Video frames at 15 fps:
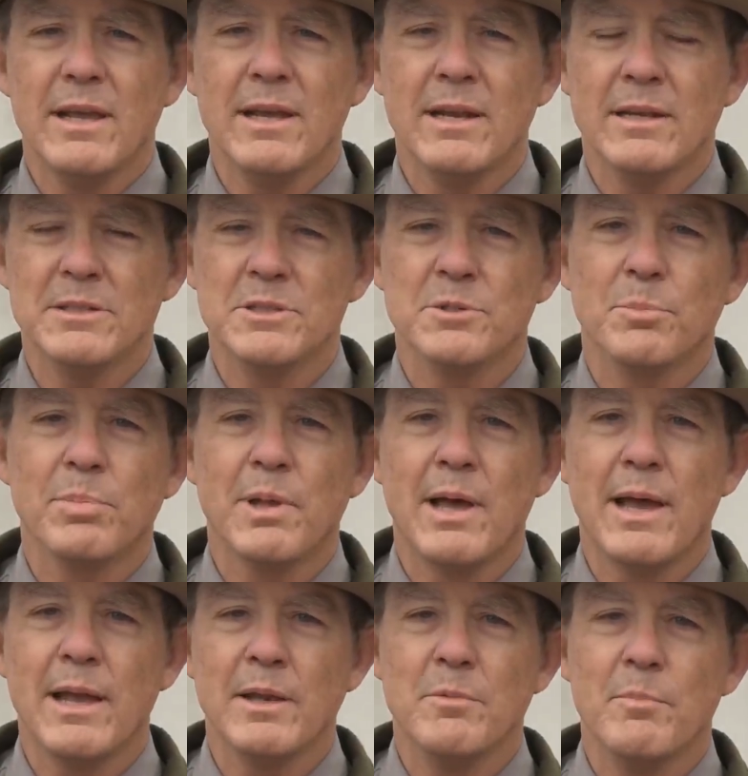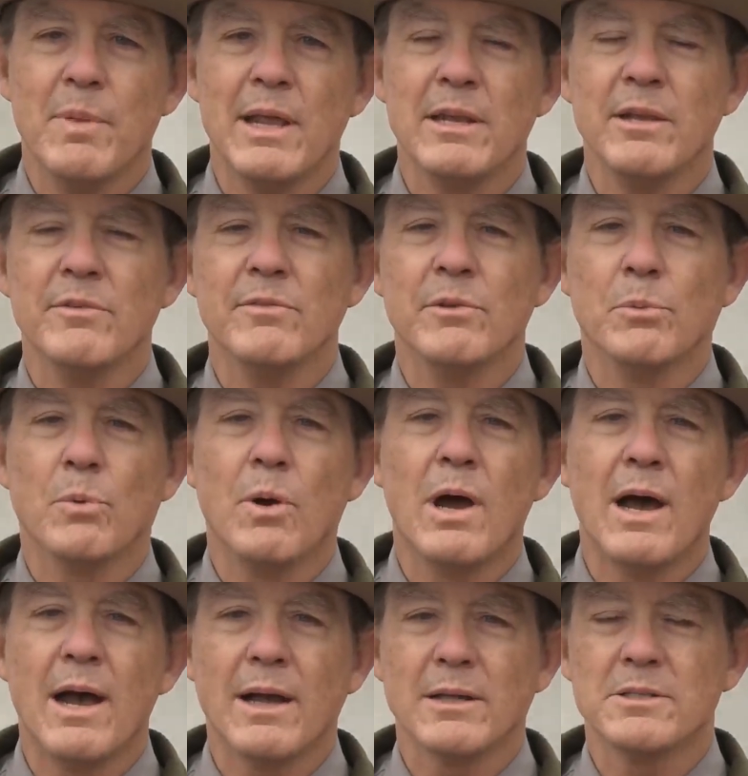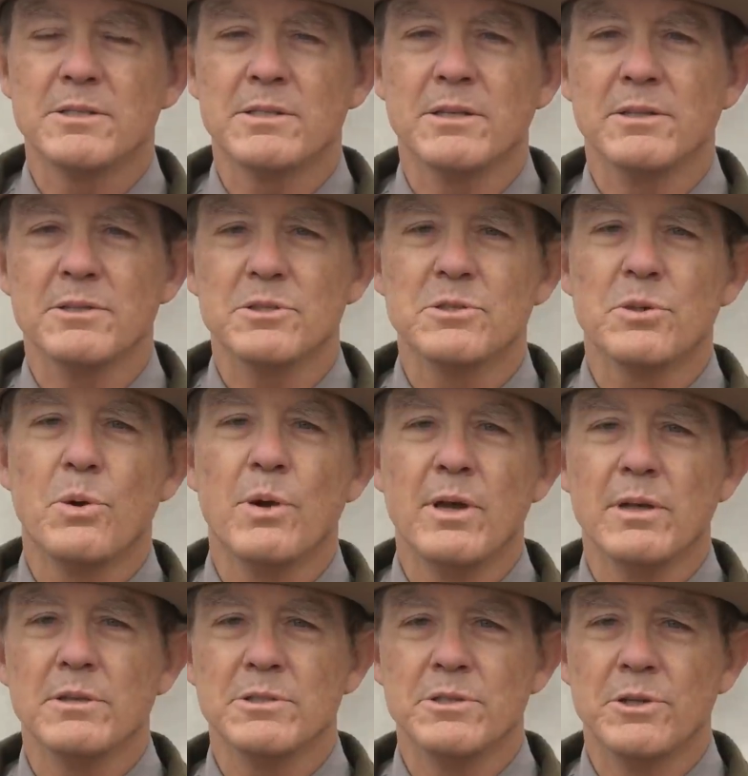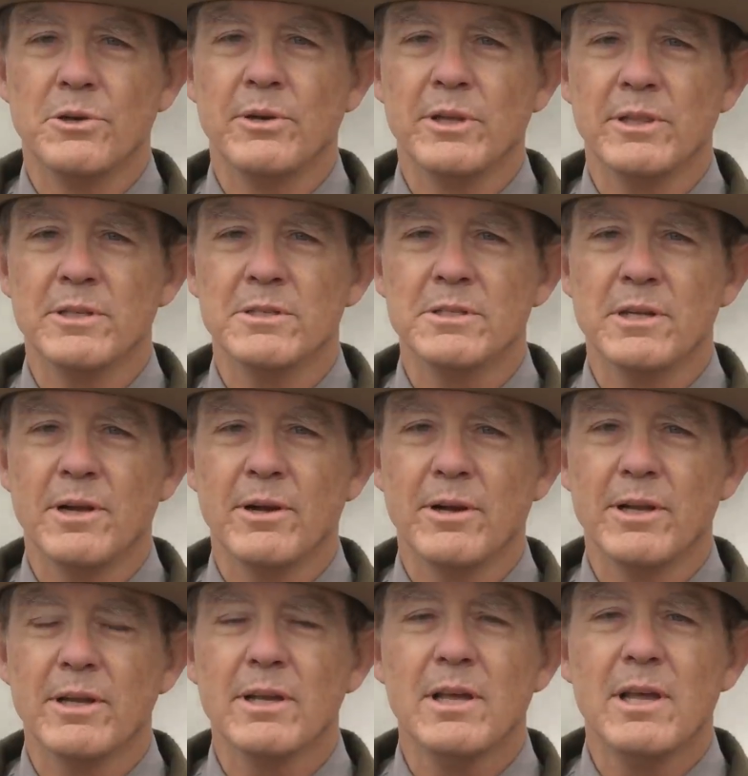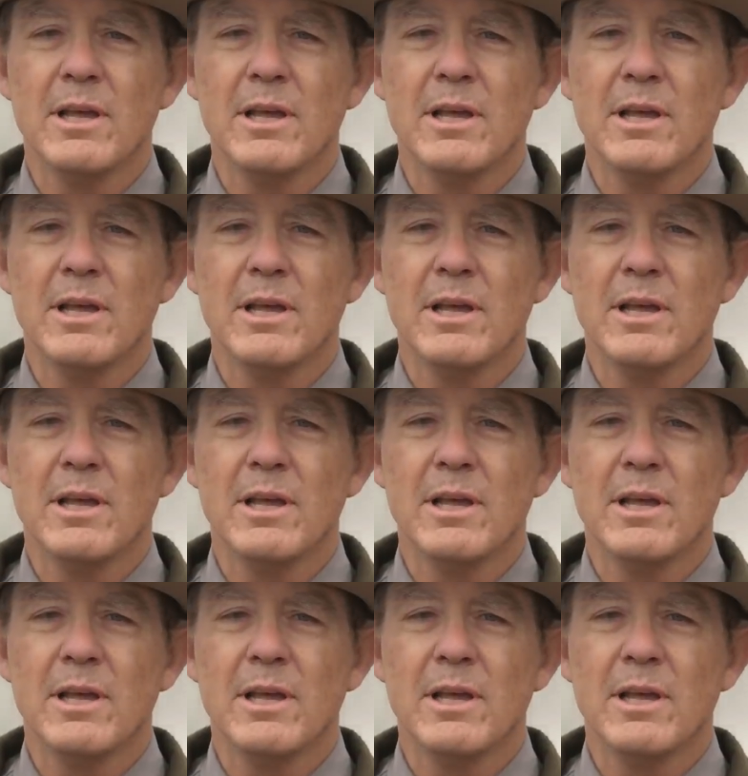It has supplied many of the rocks and the soils that are in this area,